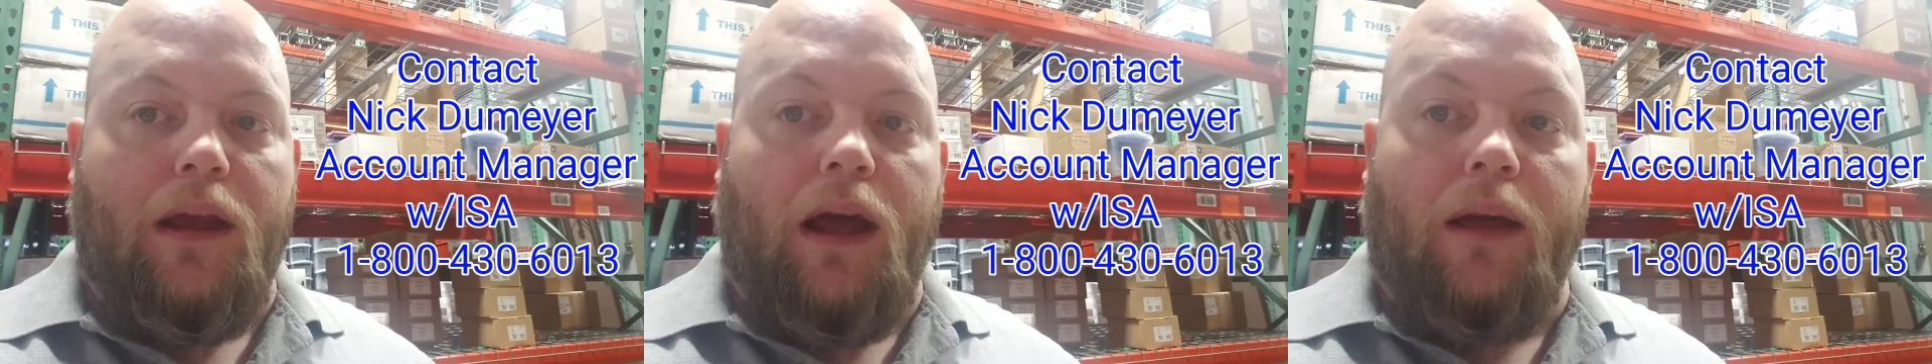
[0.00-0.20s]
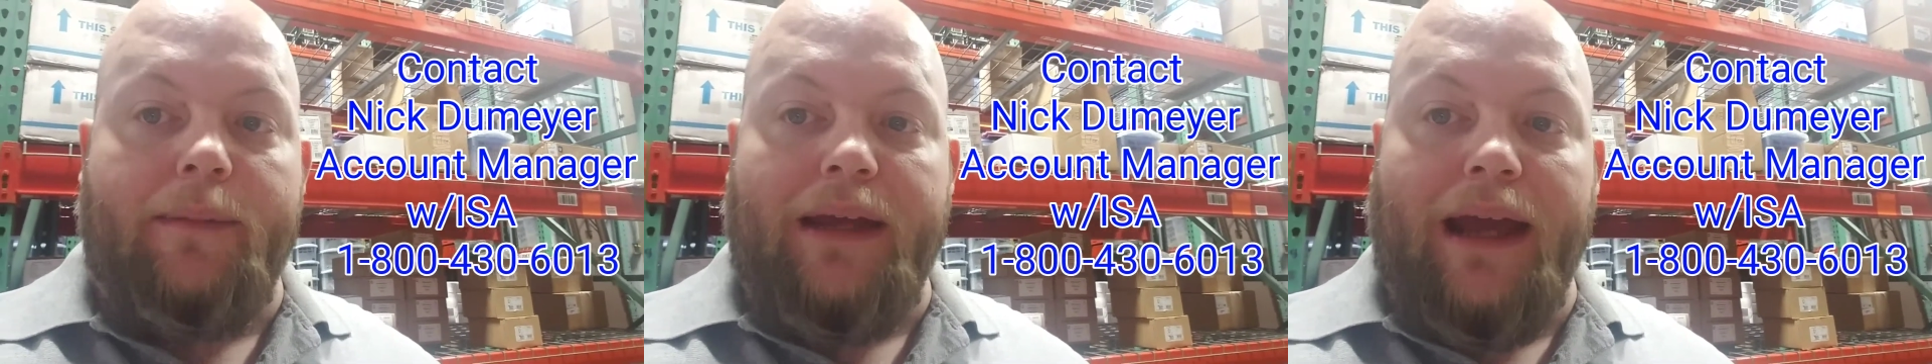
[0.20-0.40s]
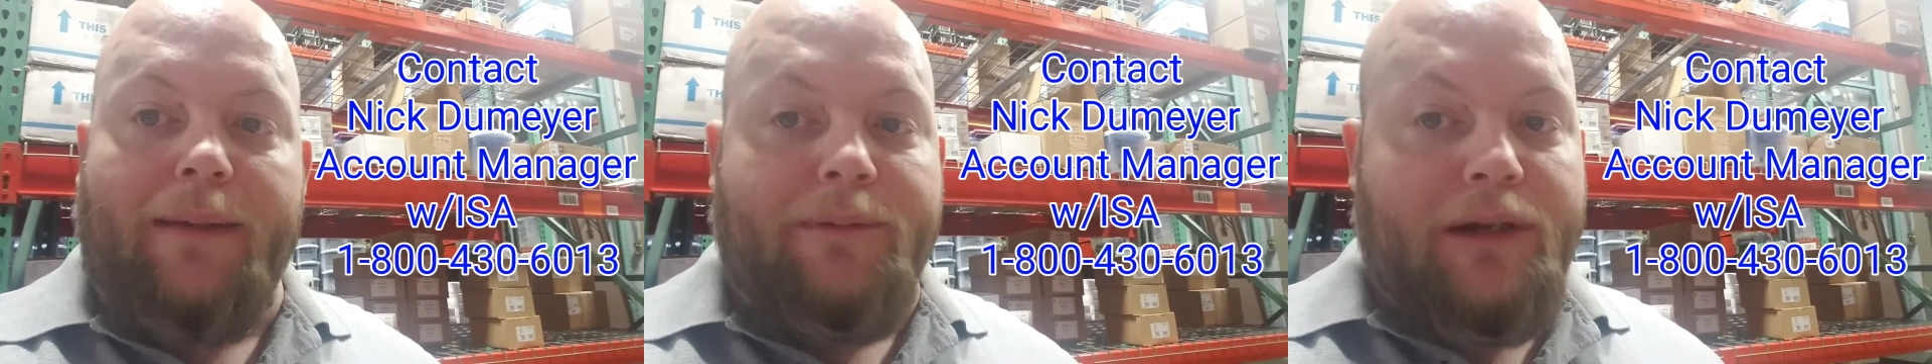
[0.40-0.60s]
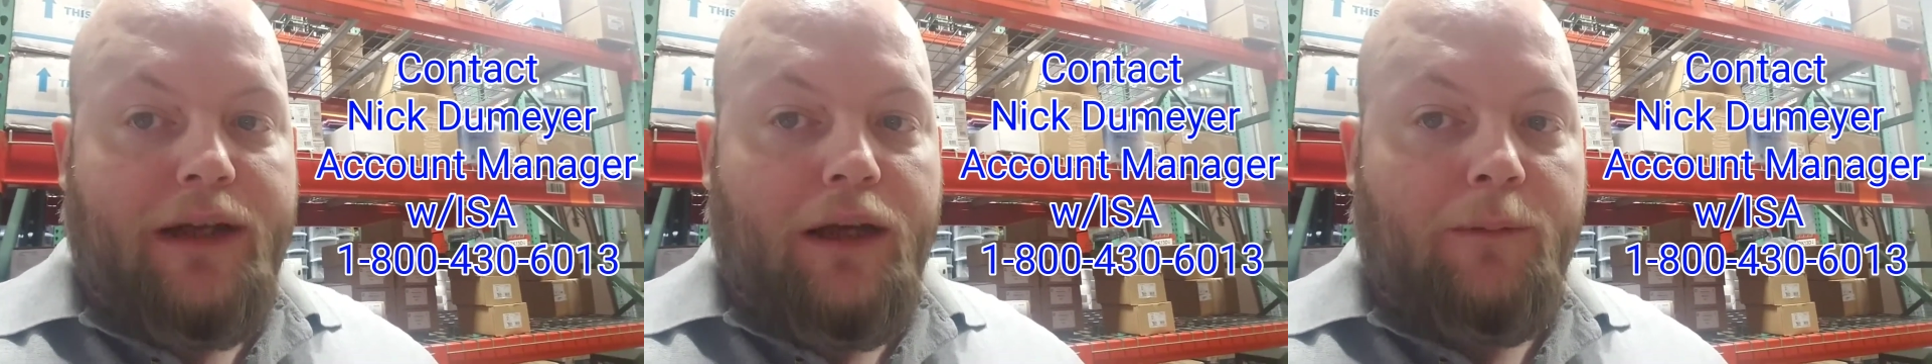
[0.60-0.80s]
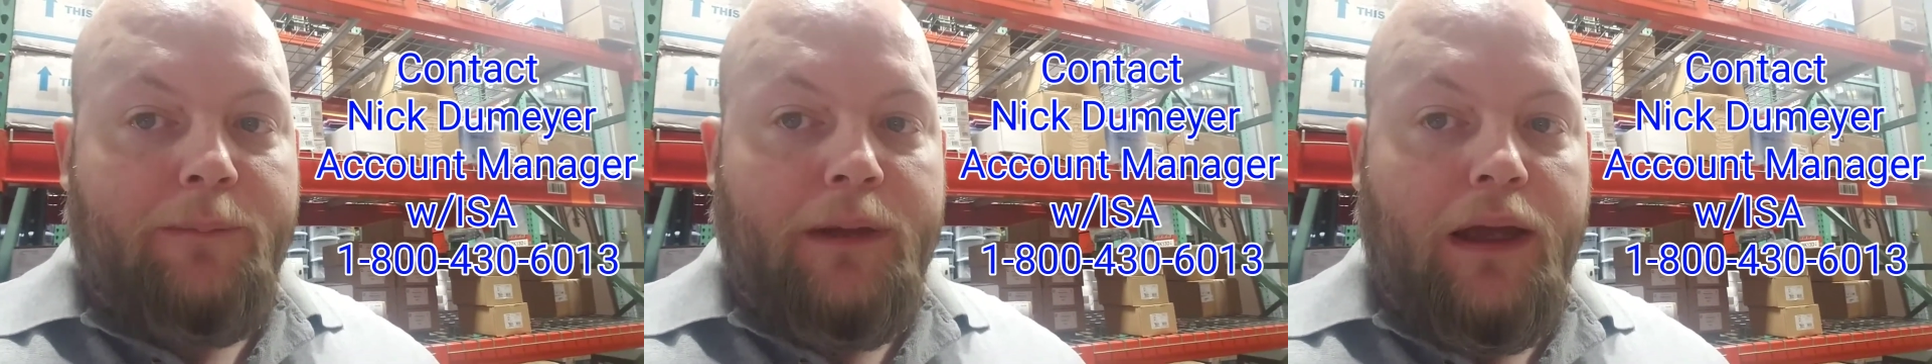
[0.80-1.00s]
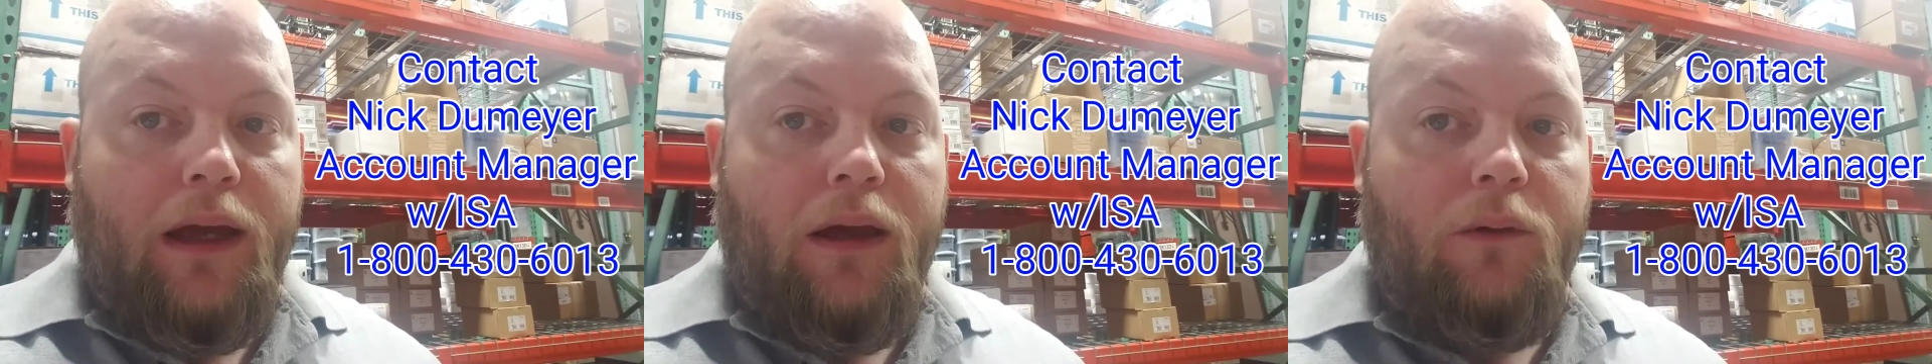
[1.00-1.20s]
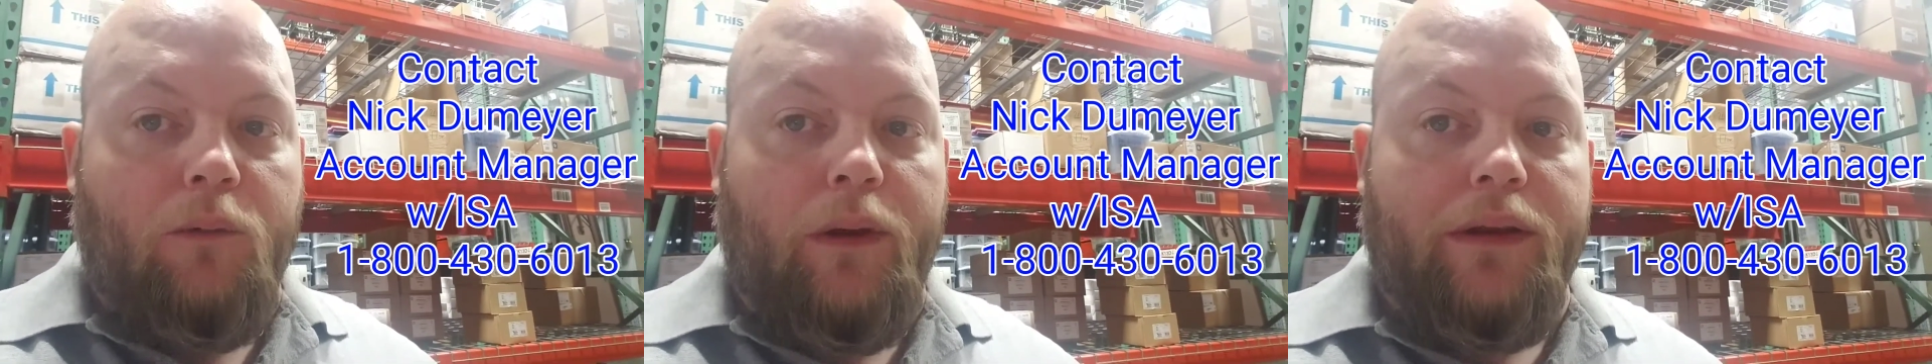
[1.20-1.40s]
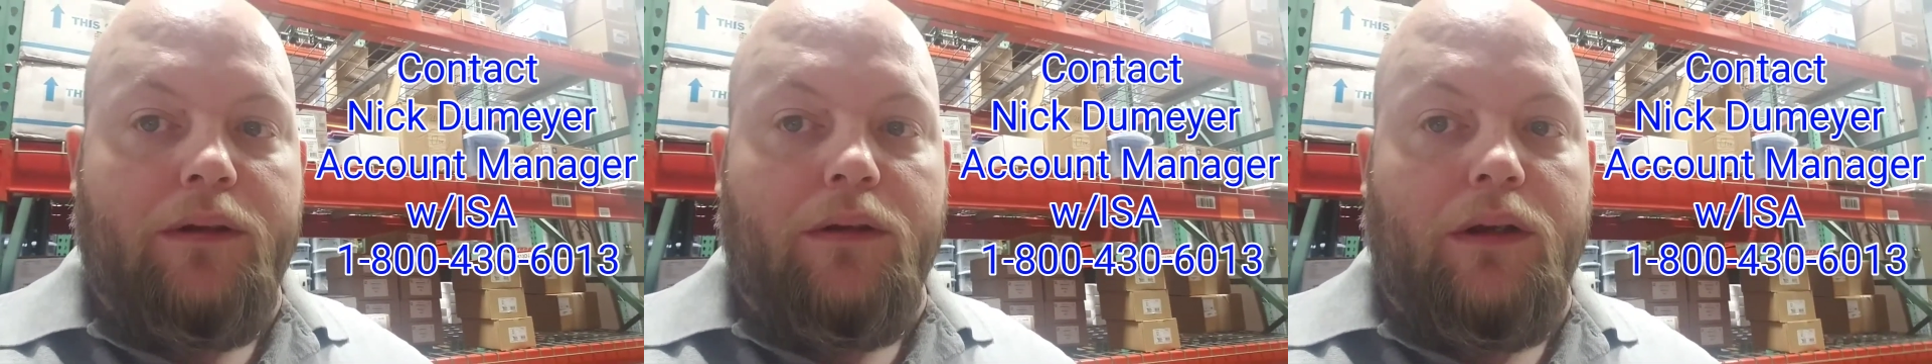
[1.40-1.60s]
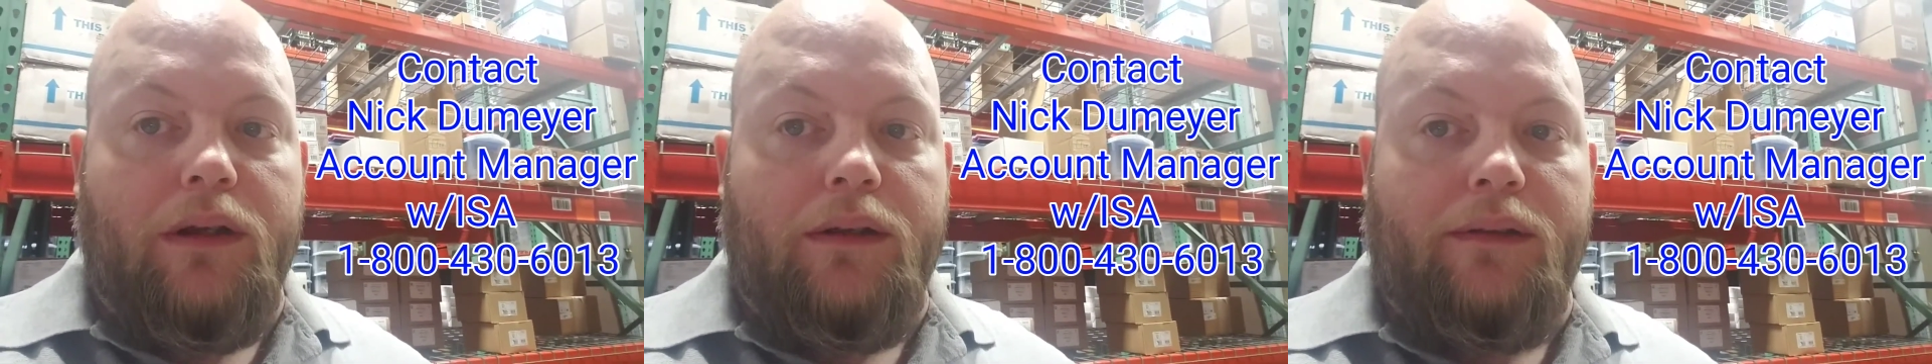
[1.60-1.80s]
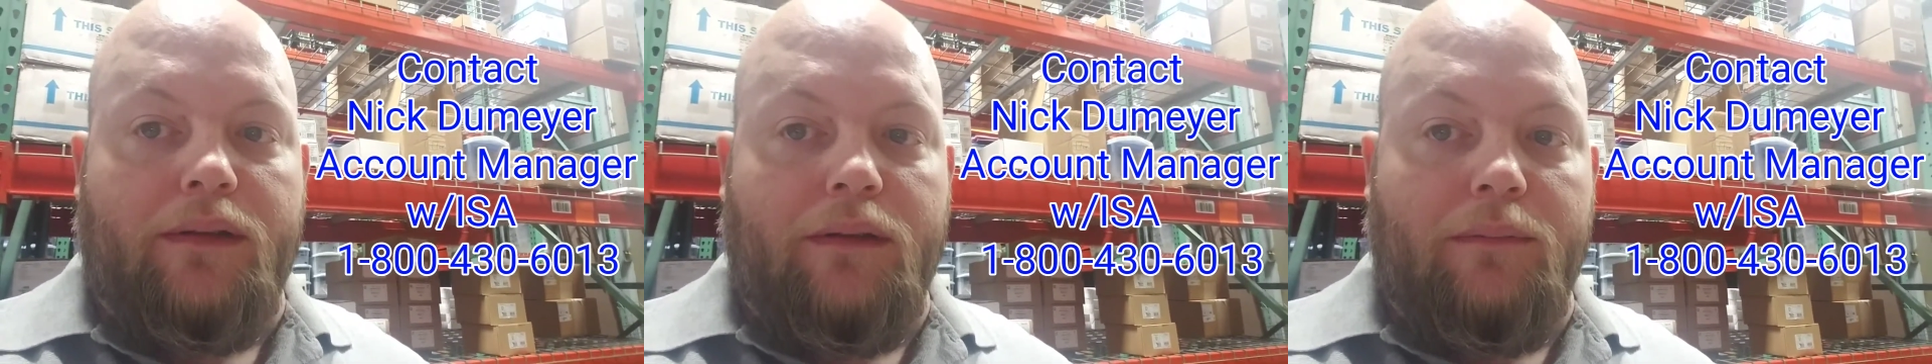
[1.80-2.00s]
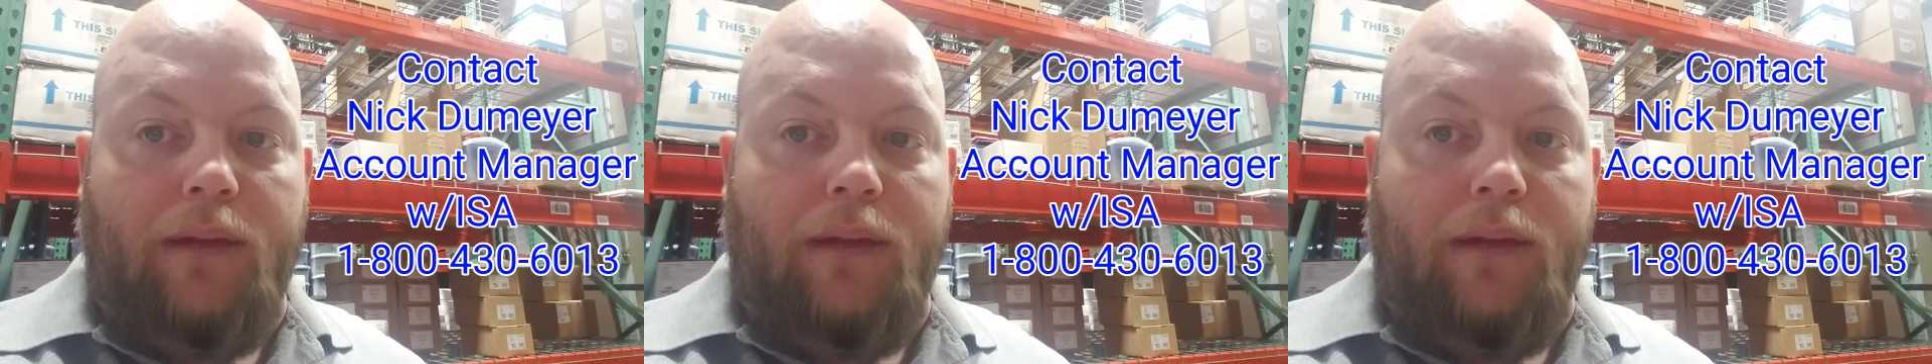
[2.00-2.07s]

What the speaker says: I'll be happy to help you out, whether it's